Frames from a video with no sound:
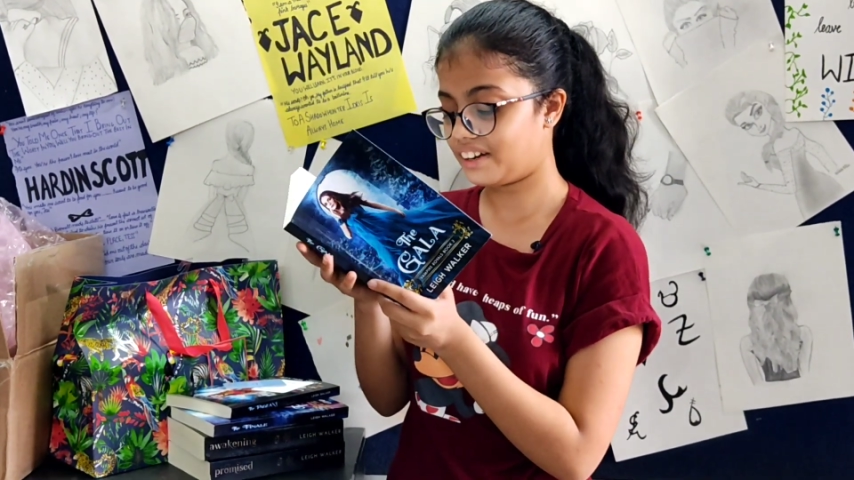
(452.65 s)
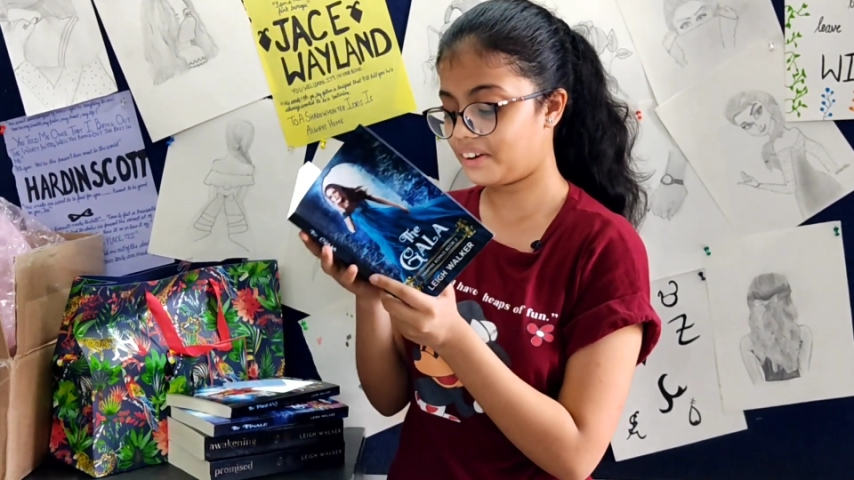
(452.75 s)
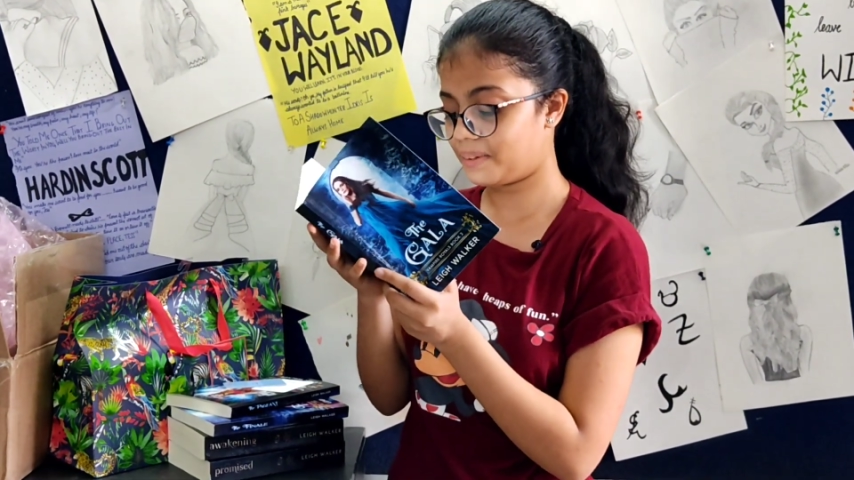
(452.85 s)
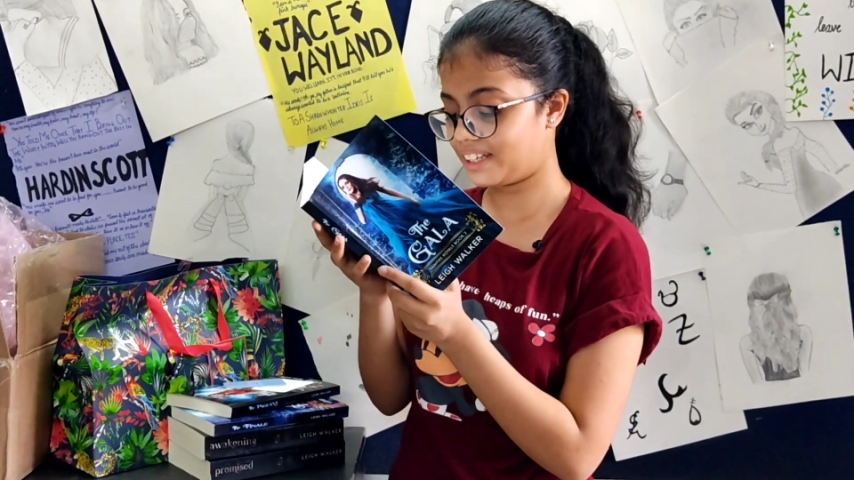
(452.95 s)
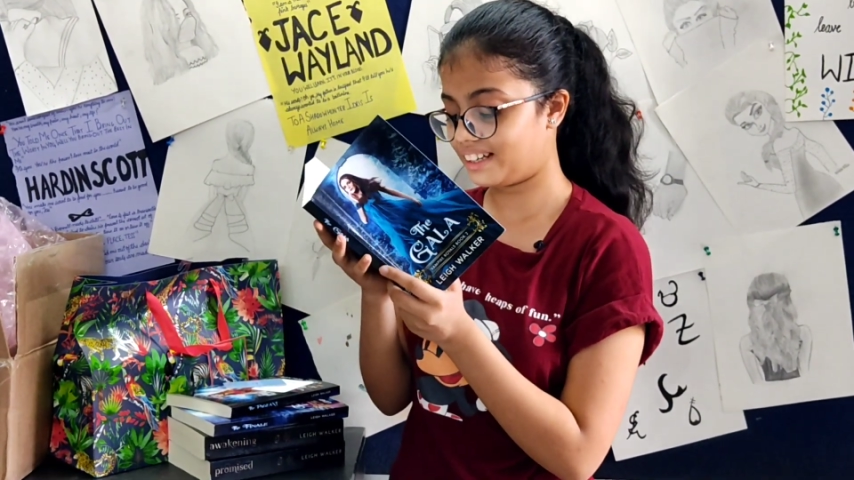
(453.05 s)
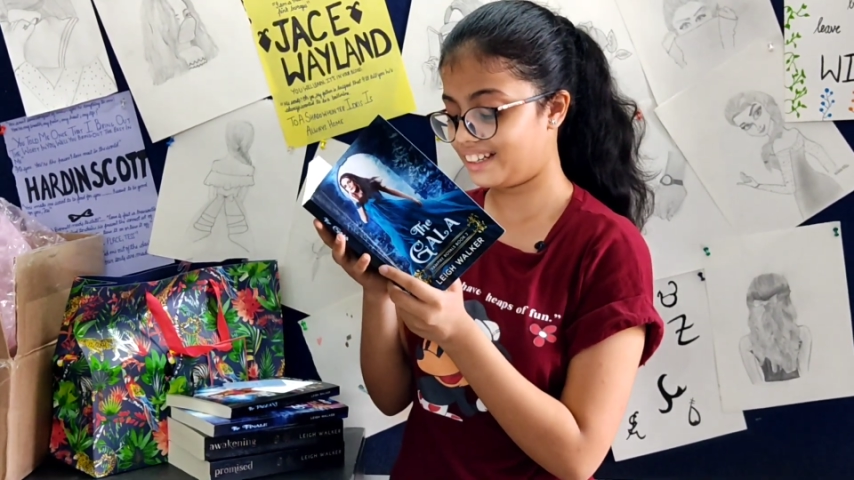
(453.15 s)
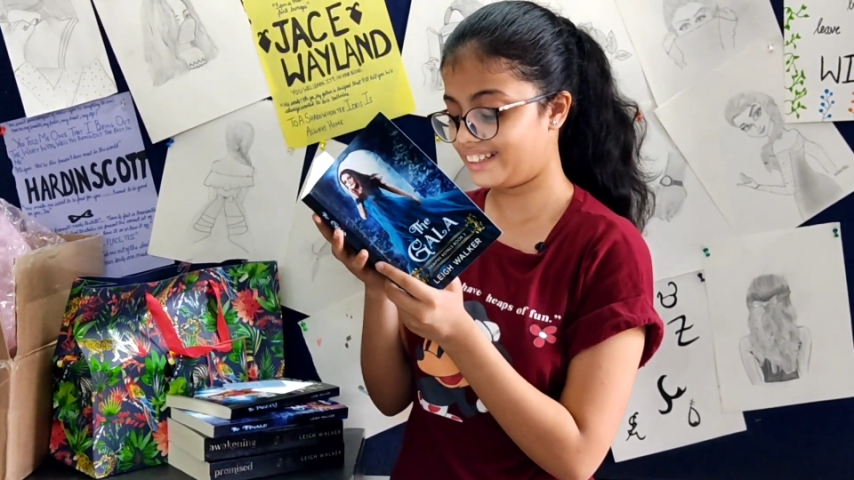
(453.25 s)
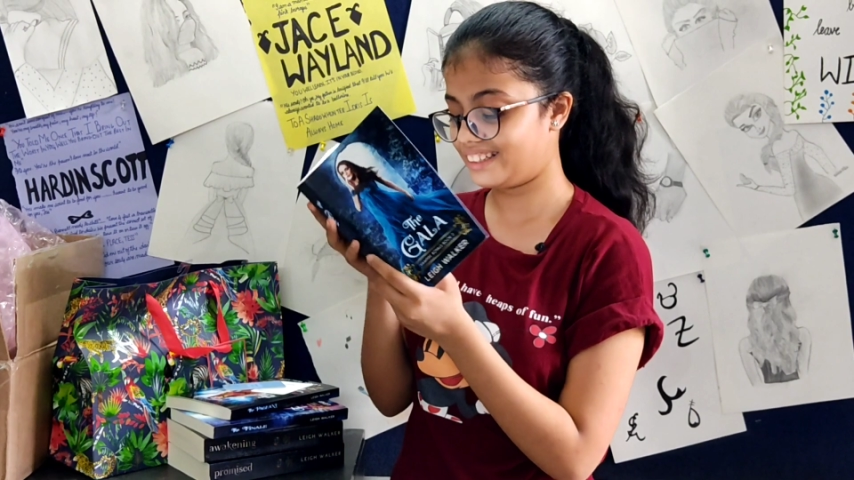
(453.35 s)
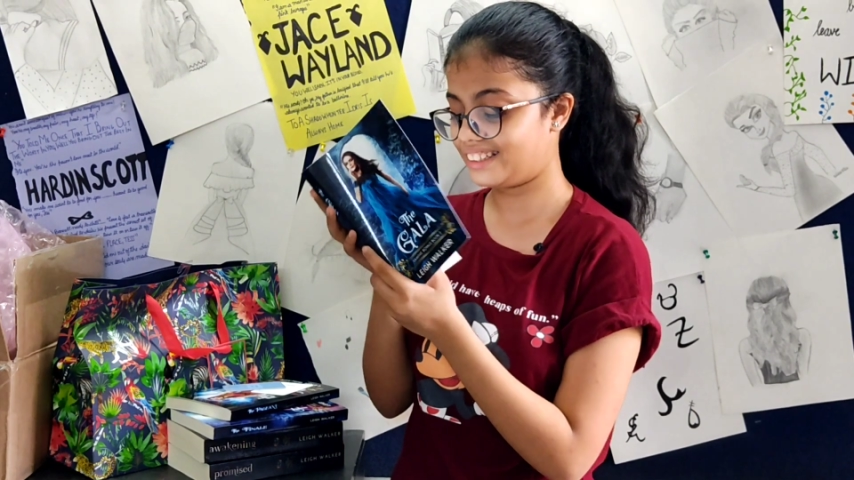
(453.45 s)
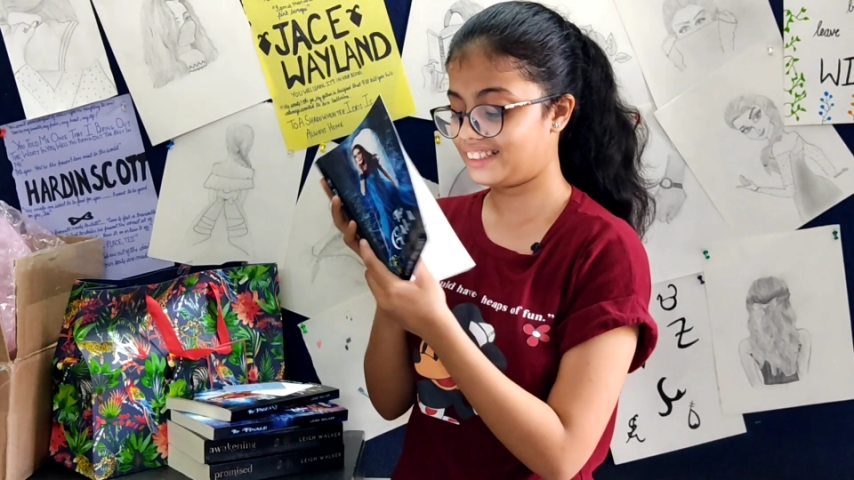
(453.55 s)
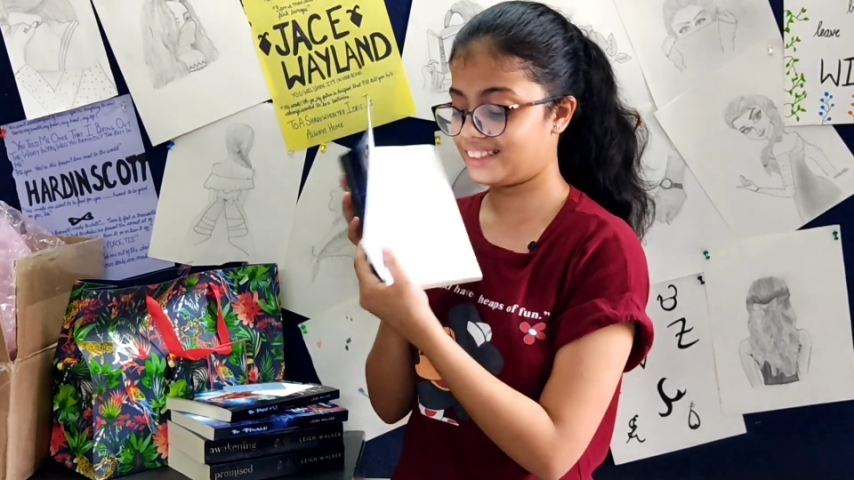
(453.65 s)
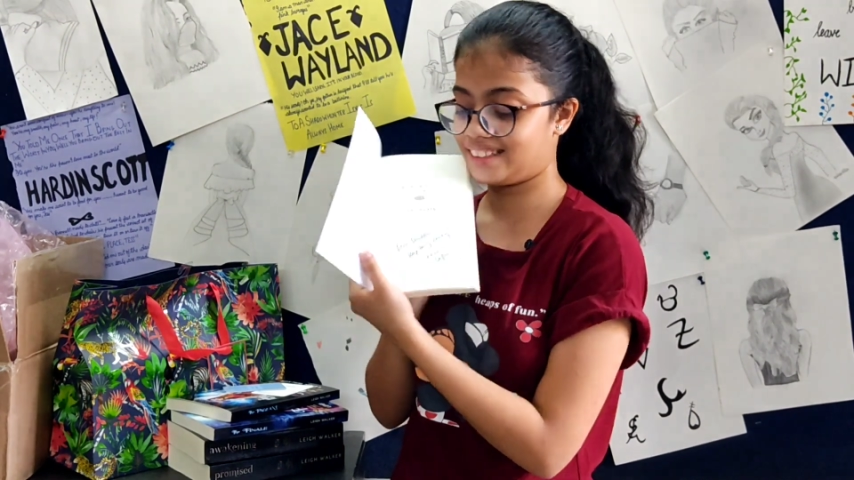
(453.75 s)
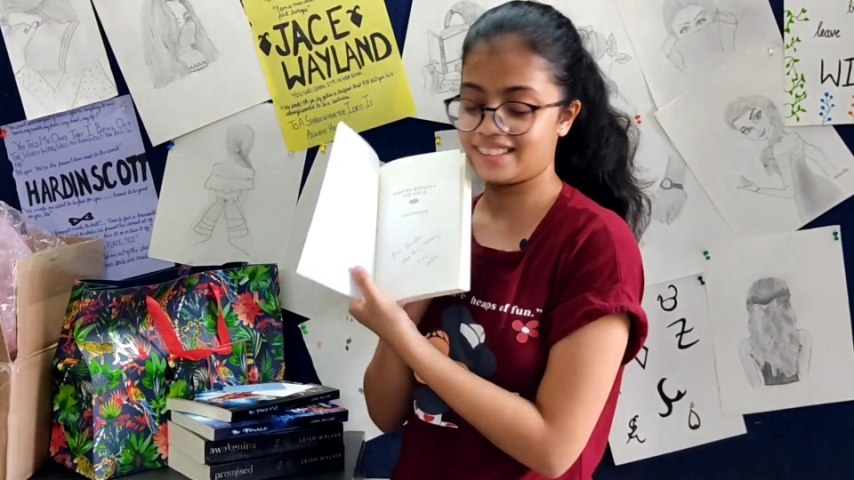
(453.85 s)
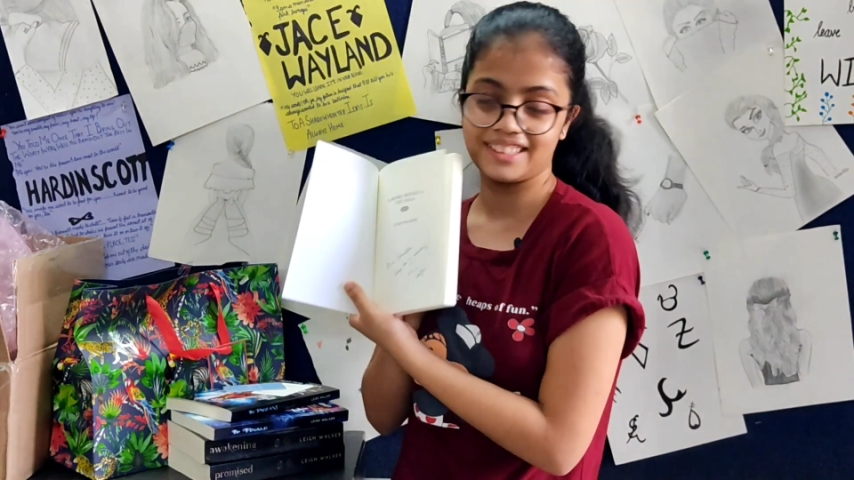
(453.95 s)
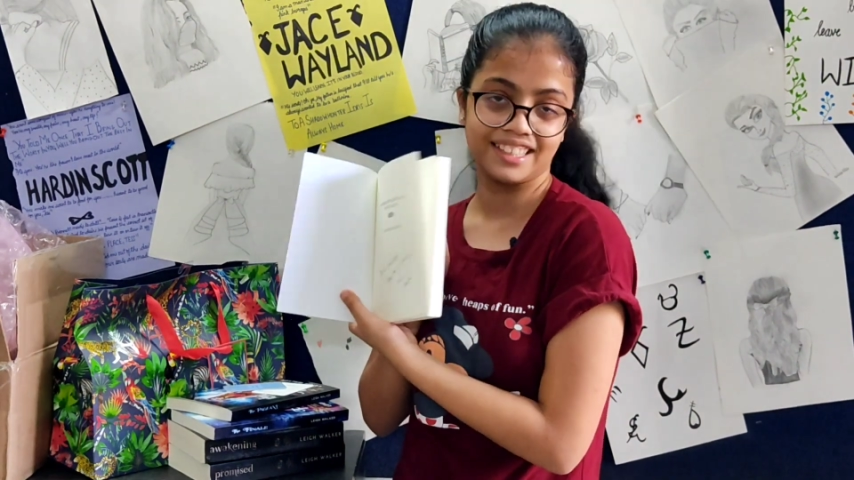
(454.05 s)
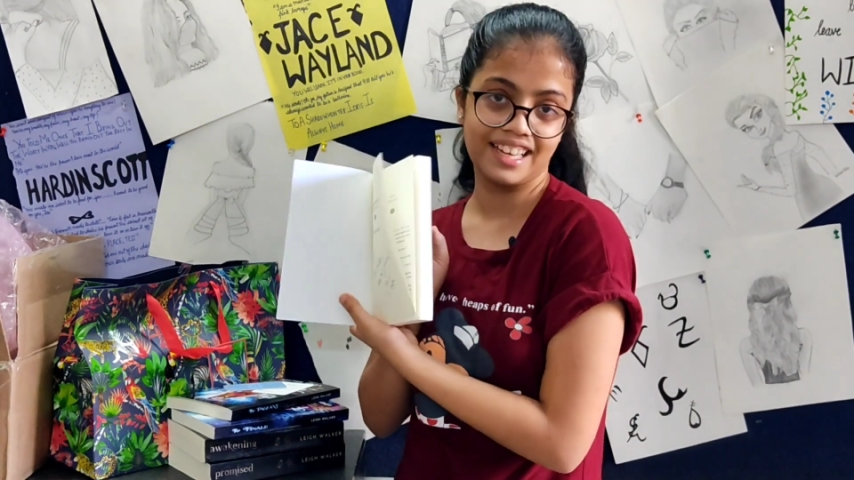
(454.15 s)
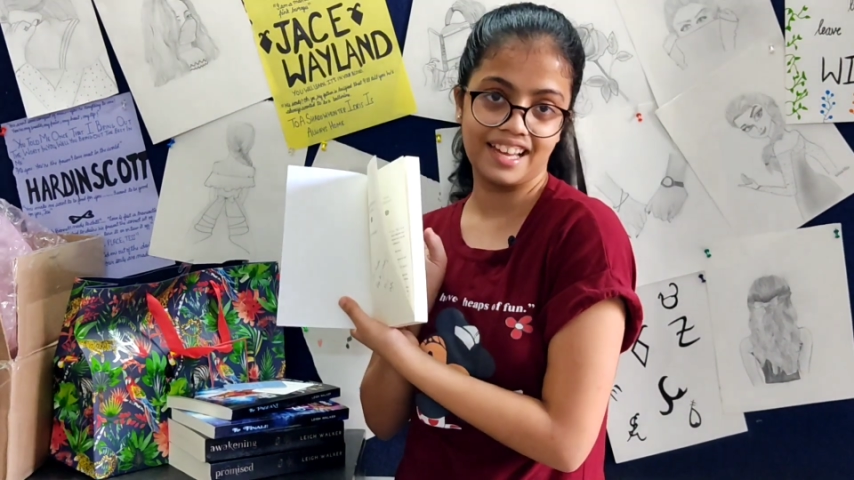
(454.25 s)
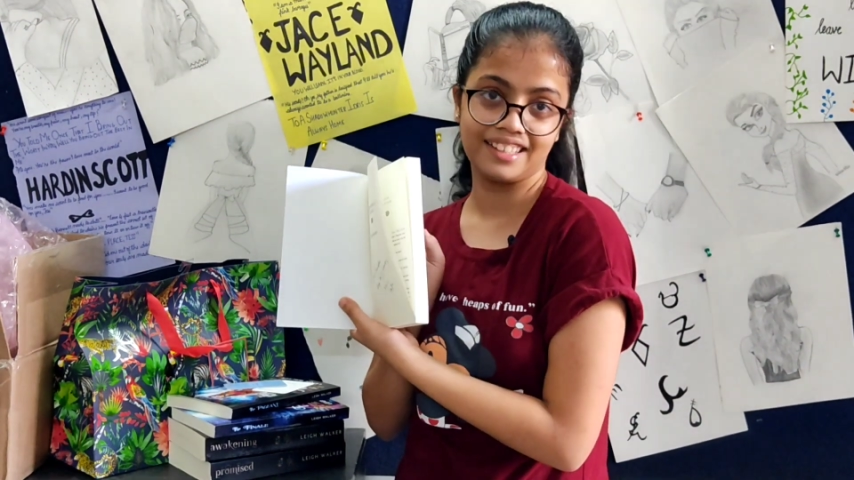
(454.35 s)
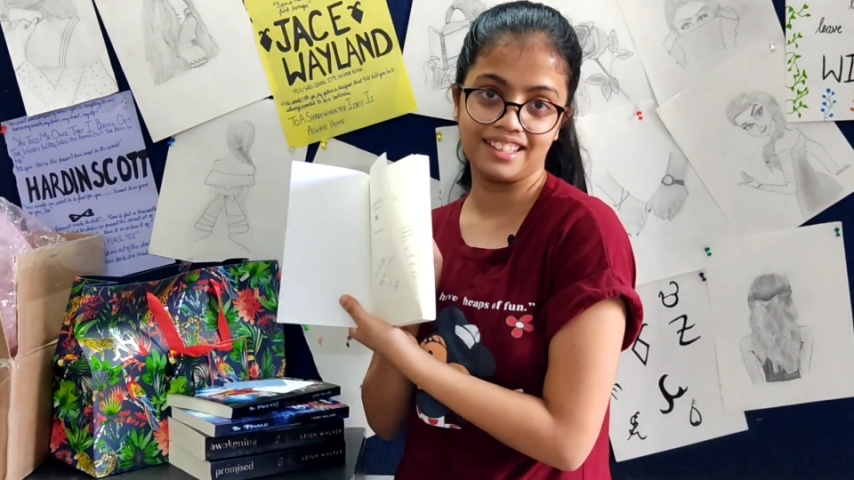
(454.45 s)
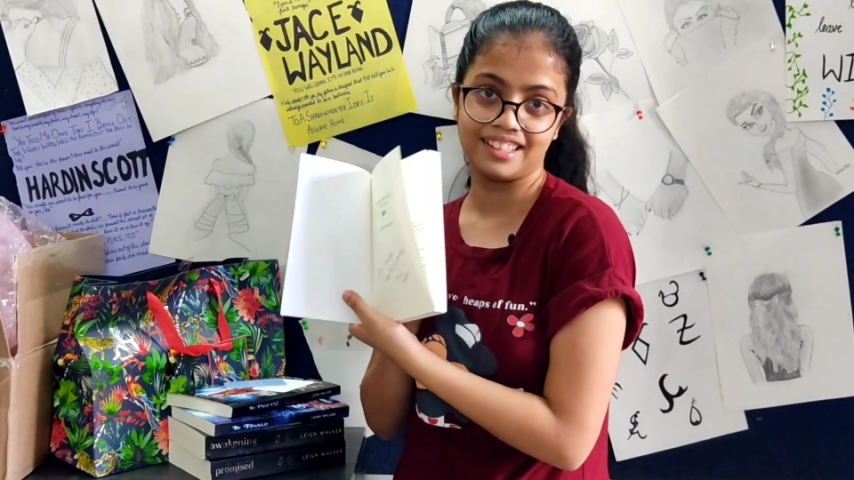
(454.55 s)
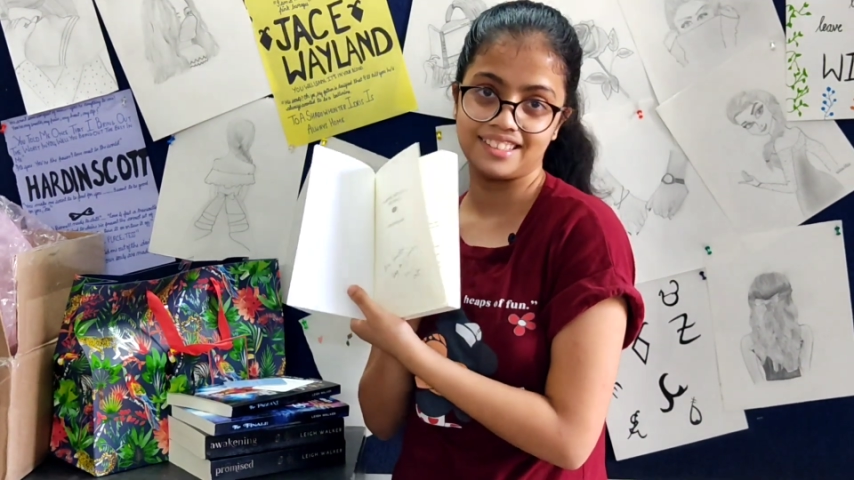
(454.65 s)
Oh my god, this is again